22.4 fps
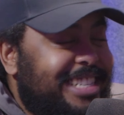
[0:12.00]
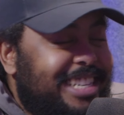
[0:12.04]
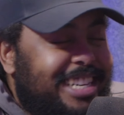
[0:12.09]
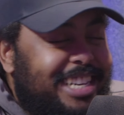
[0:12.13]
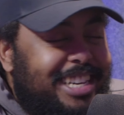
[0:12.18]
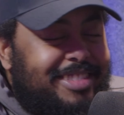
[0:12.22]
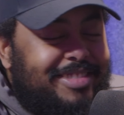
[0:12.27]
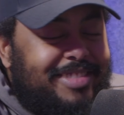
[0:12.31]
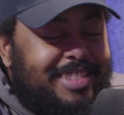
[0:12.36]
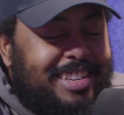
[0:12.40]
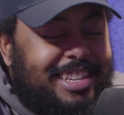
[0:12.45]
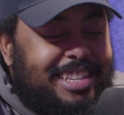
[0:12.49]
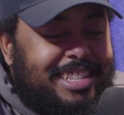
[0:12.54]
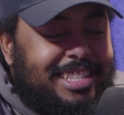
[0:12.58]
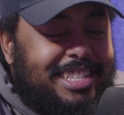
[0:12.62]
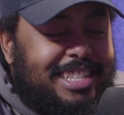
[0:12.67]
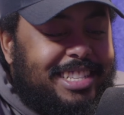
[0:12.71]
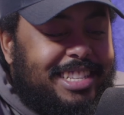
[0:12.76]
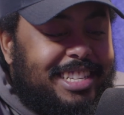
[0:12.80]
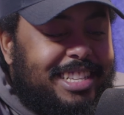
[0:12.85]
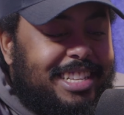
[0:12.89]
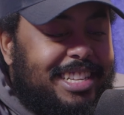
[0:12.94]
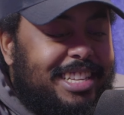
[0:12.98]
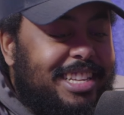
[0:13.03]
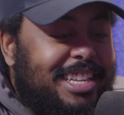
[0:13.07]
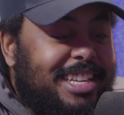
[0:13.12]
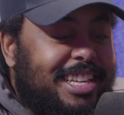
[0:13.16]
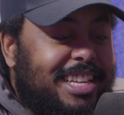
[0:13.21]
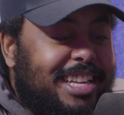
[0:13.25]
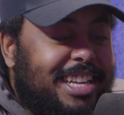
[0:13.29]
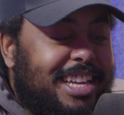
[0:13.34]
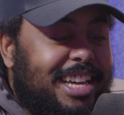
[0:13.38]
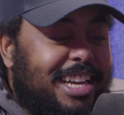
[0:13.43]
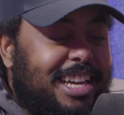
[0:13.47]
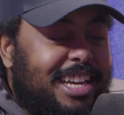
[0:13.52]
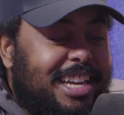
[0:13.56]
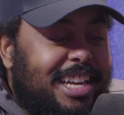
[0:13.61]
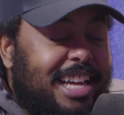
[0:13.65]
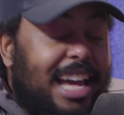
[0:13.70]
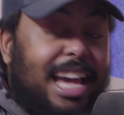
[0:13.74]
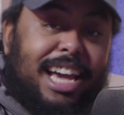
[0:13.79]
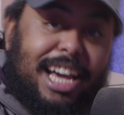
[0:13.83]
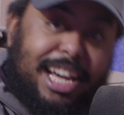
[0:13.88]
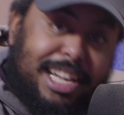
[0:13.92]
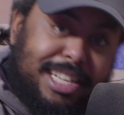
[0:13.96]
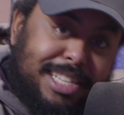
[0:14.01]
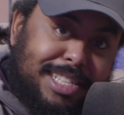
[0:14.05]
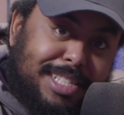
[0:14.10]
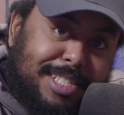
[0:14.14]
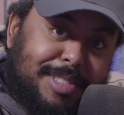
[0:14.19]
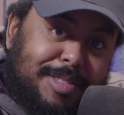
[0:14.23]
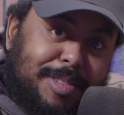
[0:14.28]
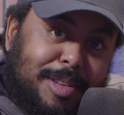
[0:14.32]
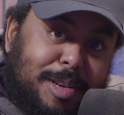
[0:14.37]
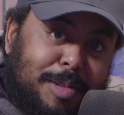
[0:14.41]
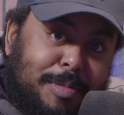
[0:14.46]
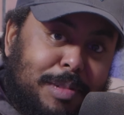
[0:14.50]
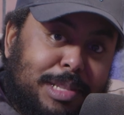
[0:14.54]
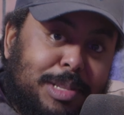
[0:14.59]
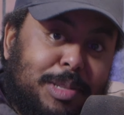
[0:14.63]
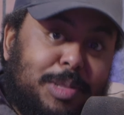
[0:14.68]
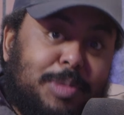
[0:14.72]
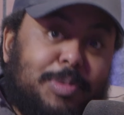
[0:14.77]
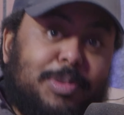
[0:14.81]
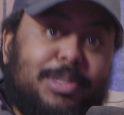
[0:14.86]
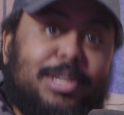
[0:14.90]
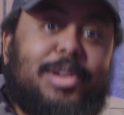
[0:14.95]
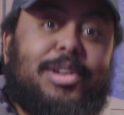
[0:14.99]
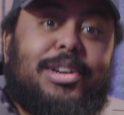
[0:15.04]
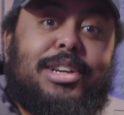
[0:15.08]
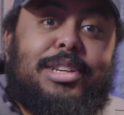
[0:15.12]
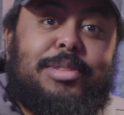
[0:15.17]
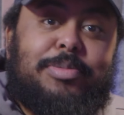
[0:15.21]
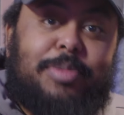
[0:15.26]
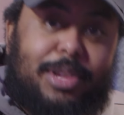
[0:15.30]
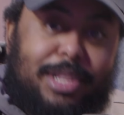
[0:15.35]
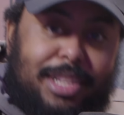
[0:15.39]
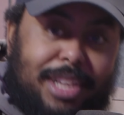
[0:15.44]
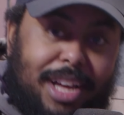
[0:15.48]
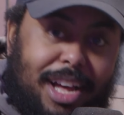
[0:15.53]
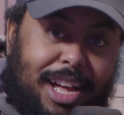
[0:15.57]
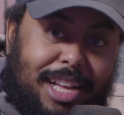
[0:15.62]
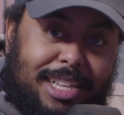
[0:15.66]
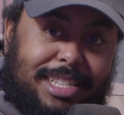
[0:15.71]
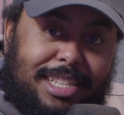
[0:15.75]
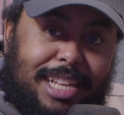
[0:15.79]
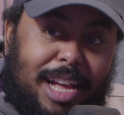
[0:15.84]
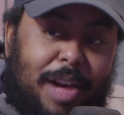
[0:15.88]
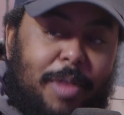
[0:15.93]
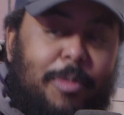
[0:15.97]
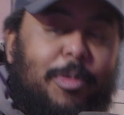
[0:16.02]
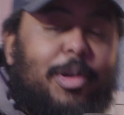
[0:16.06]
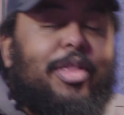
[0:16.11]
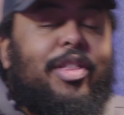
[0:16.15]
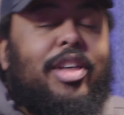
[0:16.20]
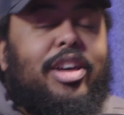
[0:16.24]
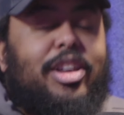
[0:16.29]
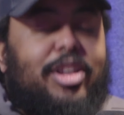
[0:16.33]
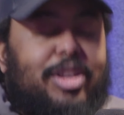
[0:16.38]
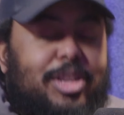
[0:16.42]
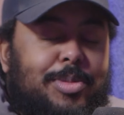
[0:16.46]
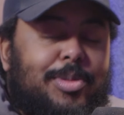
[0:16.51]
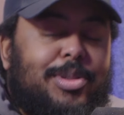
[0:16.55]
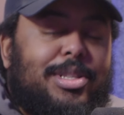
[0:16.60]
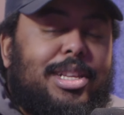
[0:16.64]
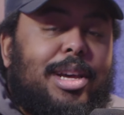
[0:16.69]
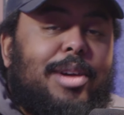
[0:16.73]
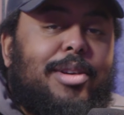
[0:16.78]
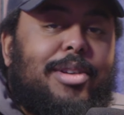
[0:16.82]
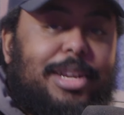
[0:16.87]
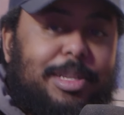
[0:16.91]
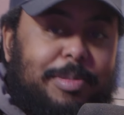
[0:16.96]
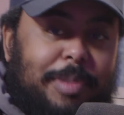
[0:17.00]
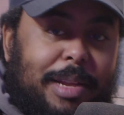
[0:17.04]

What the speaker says: Yeah, man. Hey guys, welcome back to the Small Time Creators podcast. I'm 1/3 of the Small Time Creators.